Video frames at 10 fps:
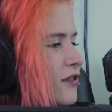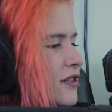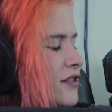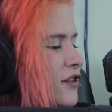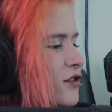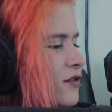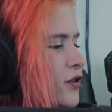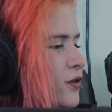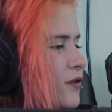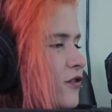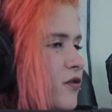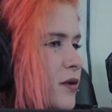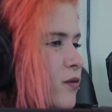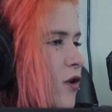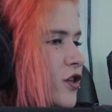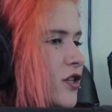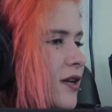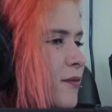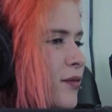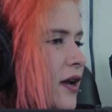in this interview, if you've been watching
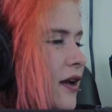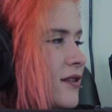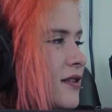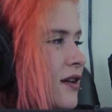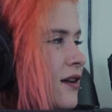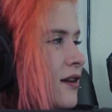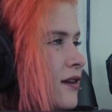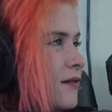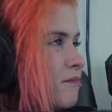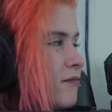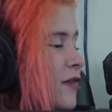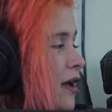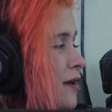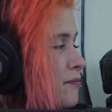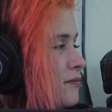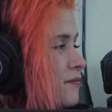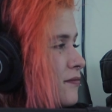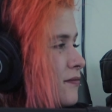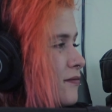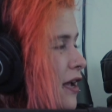Impact, I'm
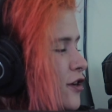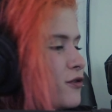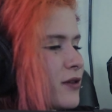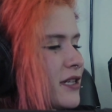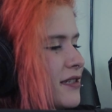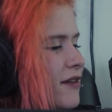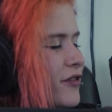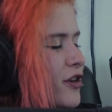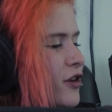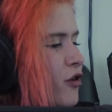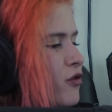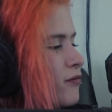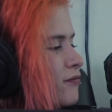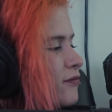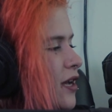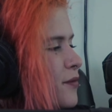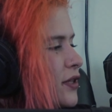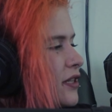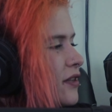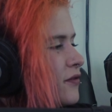actually 7-0, I
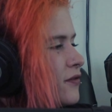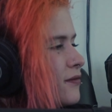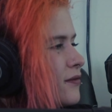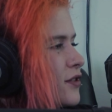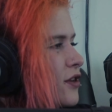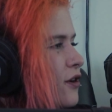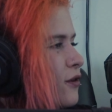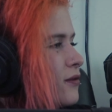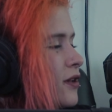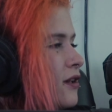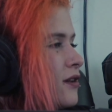believe. So